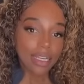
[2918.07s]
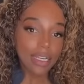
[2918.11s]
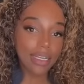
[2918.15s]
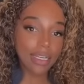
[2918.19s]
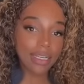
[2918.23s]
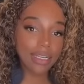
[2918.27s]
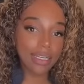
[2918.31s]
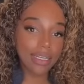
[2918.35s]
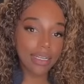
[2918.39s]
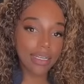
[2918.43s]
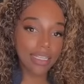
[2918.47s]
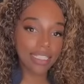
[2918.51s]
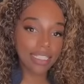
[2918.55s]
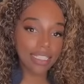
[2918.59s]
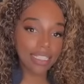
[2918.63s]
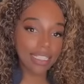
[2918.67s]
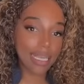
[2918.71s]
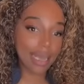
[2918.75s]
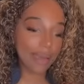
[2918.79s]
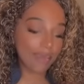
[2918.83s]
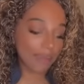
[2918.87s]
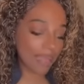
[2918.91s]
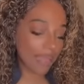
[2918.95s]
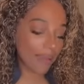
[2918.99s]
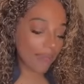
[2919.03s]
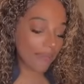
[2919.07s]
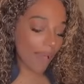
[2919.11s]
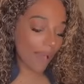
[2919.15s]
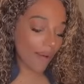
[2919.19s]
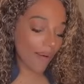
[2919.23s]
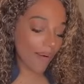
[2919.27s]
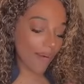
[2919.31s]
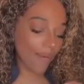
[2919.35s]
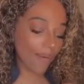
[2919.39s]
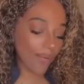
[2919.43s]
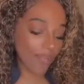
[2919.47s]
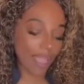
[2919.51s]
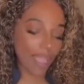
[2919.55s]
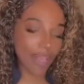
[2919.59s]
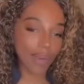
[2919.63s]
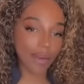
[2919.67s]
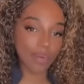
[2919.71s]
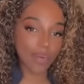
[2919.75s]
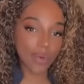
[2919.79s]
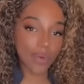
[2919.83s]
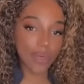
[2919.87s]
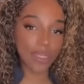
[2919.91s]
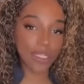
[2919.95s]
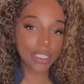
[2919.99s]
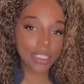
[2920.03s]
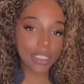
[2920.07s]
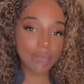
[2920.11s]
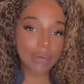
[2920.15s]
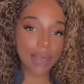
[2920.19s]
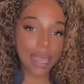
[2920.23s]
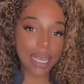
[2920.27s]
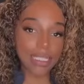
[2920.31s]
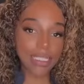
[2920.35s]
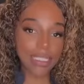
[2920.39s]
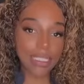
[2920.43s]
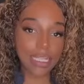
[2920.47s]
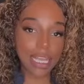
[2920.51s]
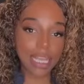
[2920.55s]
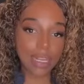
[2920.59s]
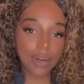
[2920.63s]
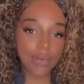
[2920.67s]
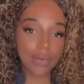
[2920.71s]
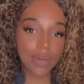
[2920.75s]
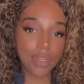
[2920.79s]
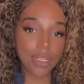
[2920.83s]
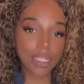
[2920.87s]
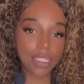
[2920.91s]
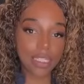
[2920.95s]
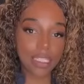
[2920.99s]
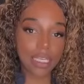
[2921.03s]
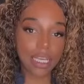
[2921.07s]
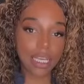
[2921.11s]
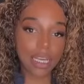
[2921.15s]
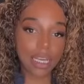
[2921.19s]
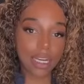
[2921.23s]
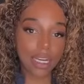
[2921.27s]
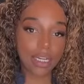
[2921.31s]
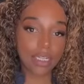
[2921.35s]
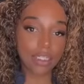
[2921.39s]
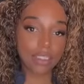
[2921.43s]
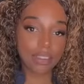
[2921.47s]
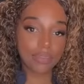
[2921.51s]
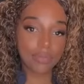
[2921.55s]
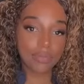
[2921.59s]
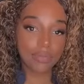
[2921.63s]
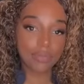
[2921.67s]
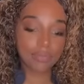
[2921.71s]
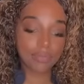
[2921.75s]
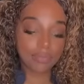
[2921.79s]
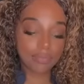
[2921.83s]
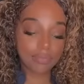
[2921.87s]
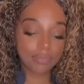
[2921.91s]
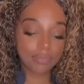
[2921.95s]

Tell me about Eight of Wands. Why is the Eight of Wands here?